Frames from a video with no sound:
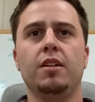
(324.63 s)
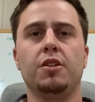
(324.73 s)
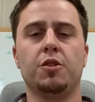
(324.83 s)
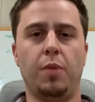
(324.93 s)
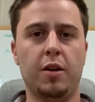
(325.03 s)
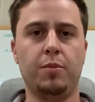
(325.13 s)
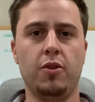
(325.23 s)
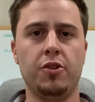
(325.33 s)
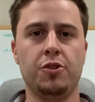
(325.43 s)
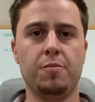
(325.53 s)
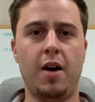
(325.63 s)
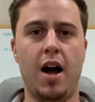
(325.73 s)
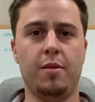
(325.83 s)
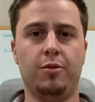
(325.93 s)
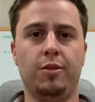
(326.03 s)
Spec book is your
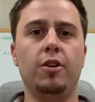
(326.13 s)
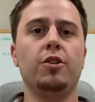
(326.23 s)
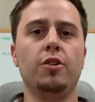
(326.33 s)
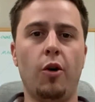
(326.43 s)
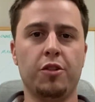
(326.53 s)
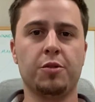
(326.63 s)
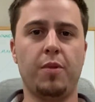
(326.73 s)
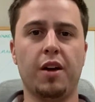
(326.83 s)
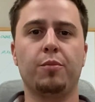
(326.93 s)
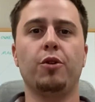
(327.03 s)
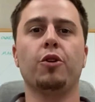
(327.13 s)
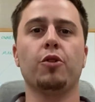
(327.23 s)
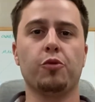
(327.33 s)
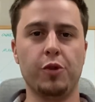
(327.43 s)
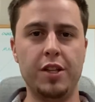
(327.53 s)
Bible. Know the spec book,
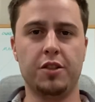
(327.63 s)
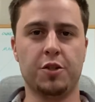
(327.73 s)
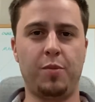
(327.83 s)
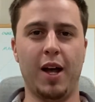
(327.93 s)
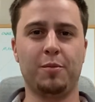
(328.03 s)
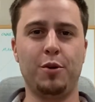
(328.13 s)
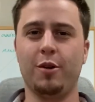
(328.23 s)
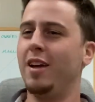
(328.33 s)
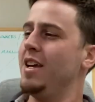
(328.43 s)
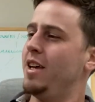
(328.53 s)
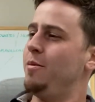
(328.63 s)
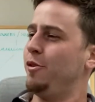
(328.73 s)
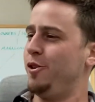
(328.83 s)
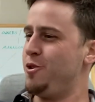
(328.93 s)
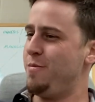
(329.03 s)
read the spec book, keep it
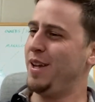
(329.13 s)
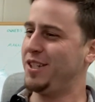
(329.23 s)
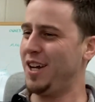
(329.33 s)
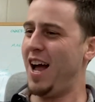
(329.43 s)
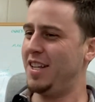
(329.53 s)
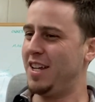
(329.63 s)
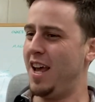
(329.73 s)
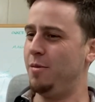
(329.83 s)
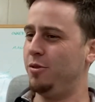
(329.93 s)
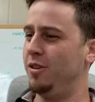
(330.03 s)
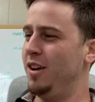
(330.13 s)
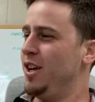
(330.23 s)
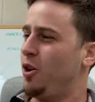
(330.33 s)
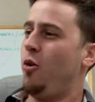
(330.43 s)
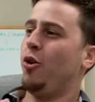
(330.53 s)
on your bedside table,
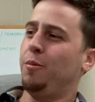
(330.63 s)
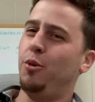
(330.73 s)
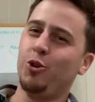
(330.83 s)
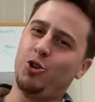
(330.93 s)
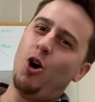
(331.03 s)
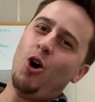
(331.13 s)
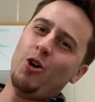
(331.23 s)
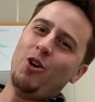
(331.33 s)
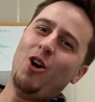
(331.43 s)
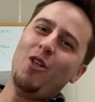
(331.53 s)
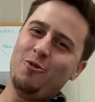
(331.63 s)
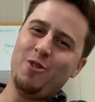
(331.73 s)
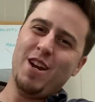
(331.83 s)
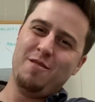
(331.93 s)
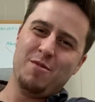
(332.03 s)
go on and push all your other
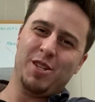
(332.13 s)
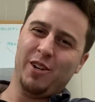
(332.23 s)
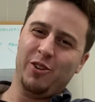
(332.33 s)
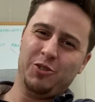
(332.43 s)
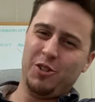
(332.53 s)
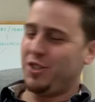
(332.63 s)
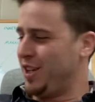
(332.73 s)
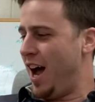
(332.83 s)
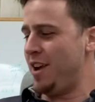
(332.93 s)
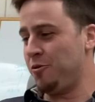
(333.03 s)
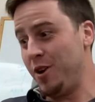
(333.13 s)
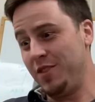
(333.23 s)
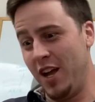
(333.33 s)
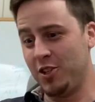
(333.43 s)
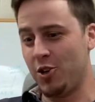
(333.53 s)
reading material to the side and read
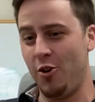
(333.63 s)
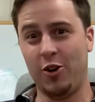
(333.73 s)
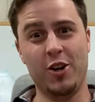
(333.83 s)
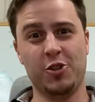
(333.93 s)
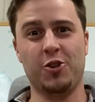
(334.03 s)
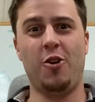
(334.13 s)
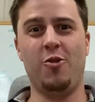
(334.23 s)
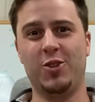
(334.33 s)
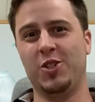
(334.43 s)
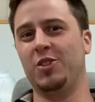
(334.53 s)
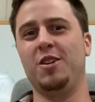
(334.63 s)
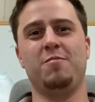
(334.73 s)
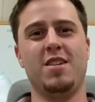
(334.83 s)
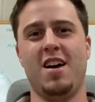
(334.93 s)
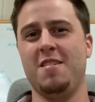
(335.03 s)
that joker as you're going to sleep
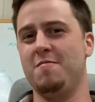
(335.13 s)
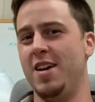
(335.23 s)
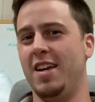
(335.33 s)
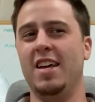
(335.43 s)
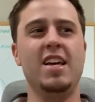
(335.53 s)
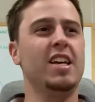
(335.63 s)
at night, man.